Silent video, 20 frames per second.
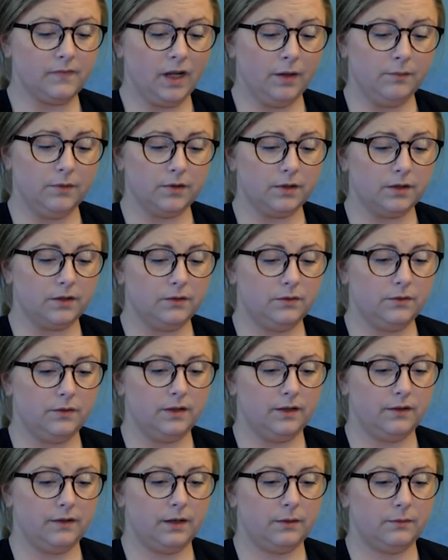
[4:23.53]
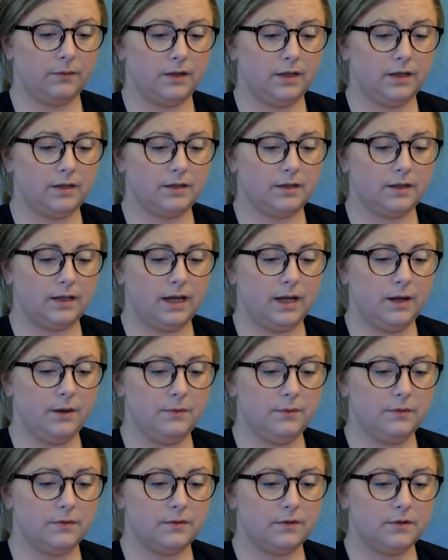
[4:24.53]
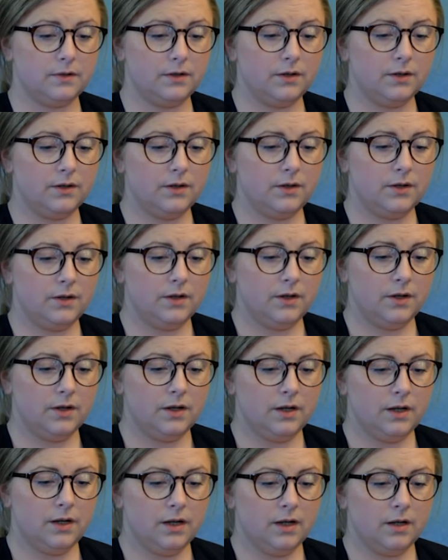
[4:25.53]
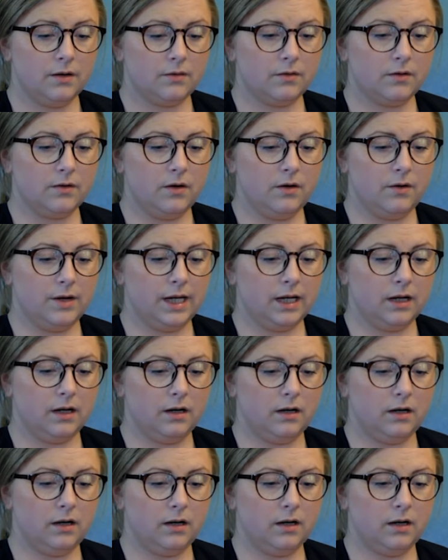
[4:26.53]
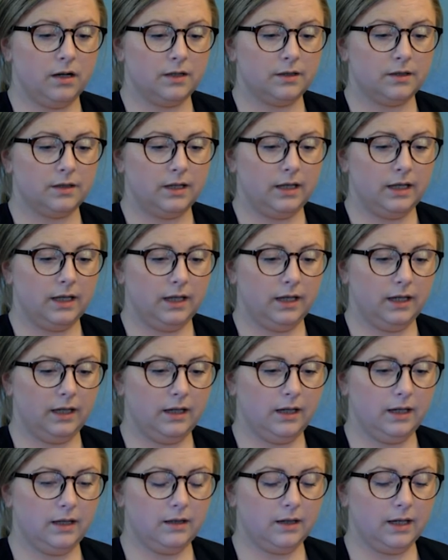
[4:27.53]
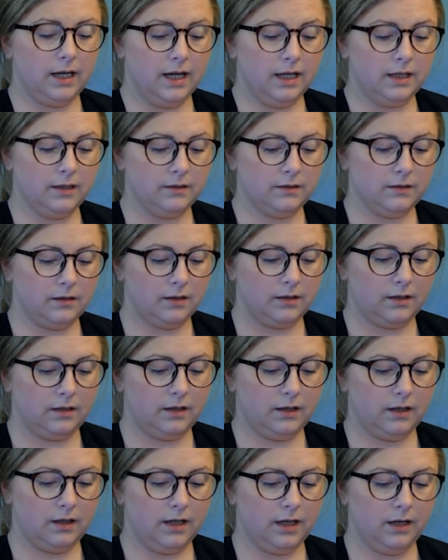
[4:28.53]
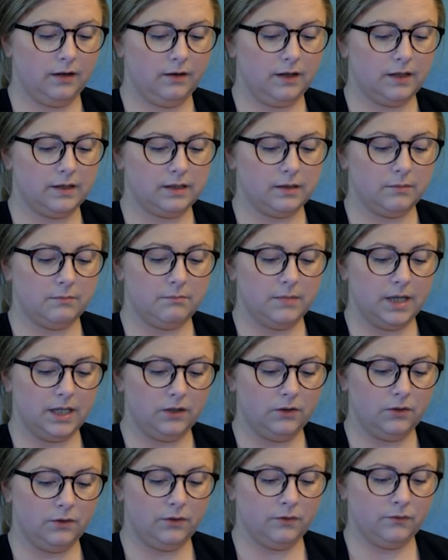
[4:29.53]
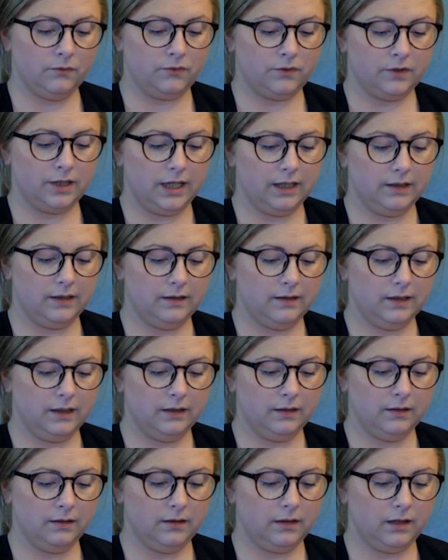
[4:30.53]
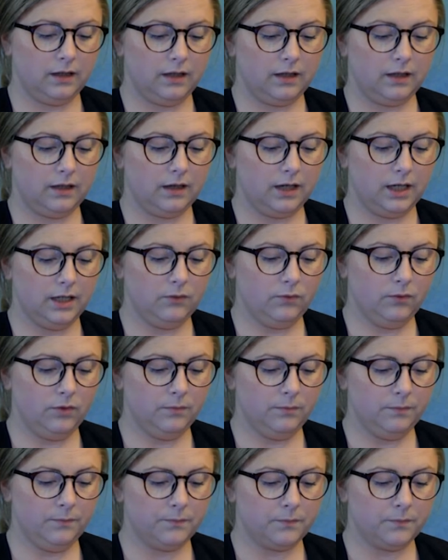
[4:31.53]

I'm not going to do anything with this now. Going on edit again. Here is the menu for editing in Lightroom.